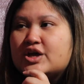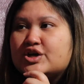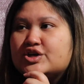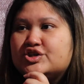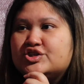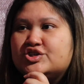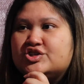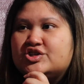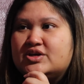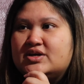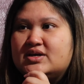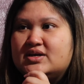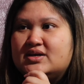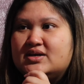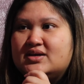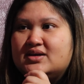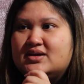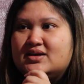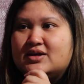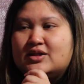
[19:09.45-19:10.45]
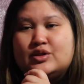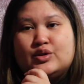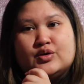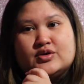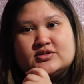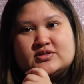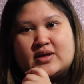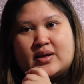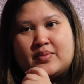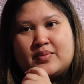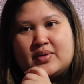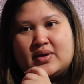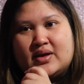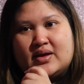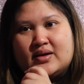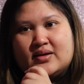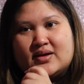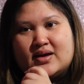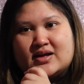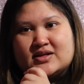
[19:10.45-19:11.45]
She looks at
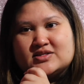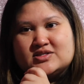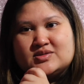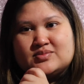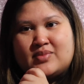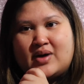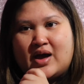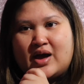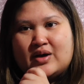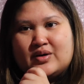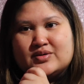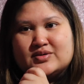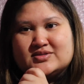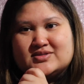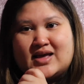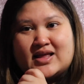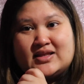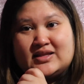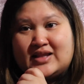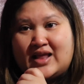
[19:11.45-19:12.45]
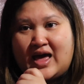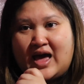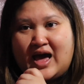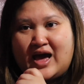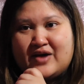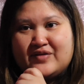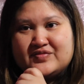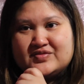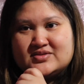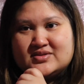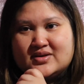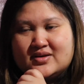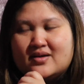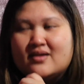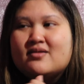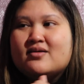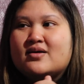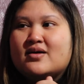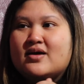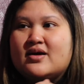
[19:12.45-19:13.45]
me and smiles and laughs.
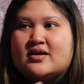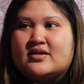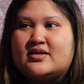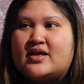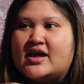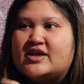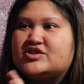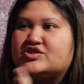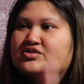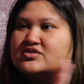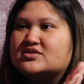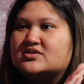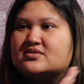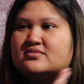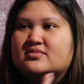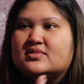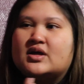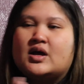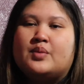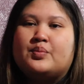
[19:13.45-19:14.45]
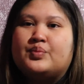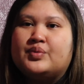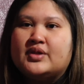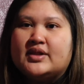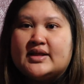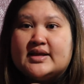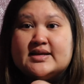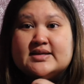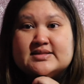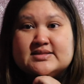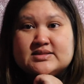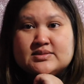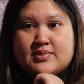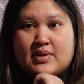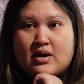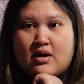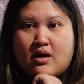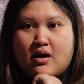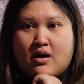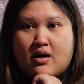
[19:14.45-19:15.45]
That just completes my
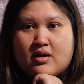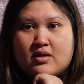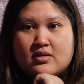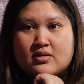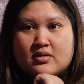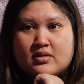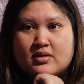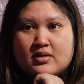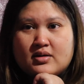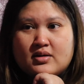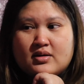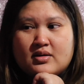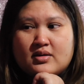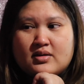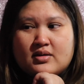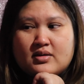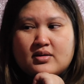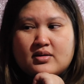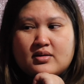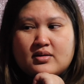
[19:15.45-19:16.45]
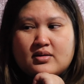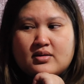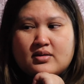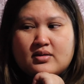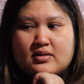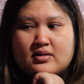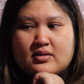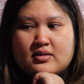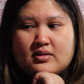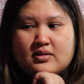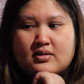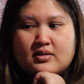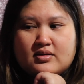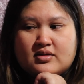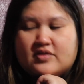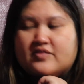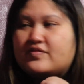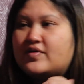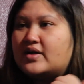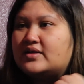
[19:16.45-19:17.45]
heart.
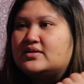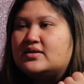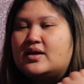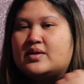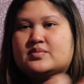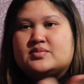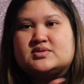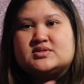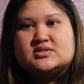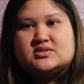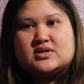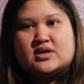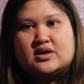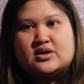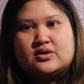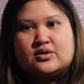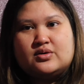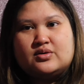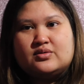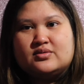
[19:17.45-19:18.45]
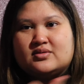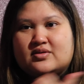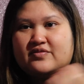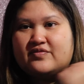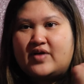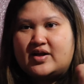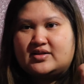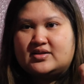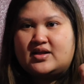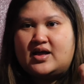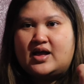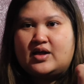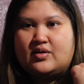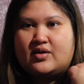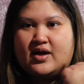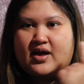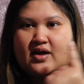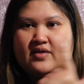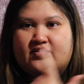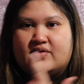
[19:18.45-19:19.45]
The fact that I'm single, the fact that I don't
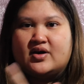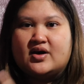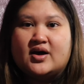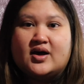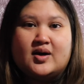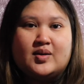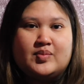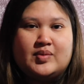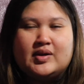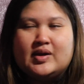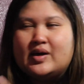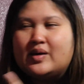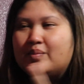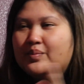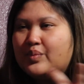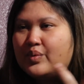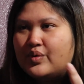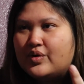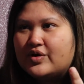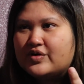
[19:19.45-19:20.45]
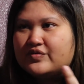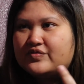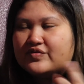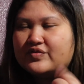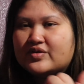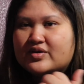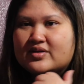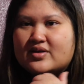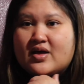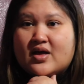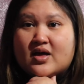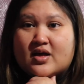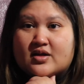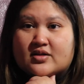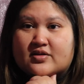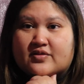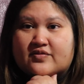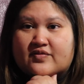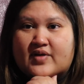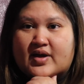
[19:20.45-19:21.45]
have a hubby, a boyfriend,
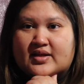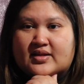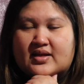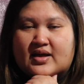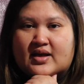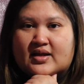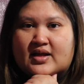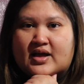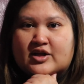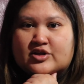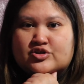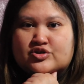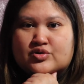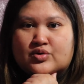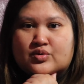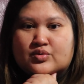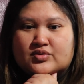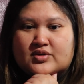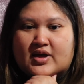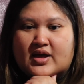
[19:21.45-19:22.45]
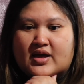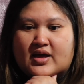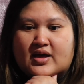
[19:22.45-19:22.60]
the fact that I don't